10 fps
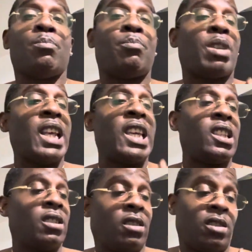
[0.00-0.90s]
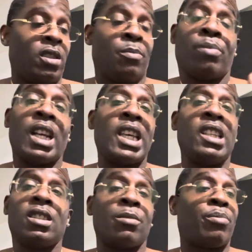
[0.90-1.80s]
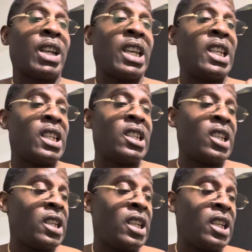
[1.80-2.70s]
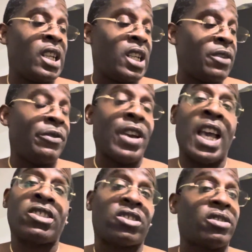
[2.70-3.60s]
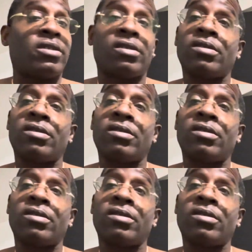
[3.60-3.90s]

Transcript: plate, the plate, the plate in the in, in, in the vest.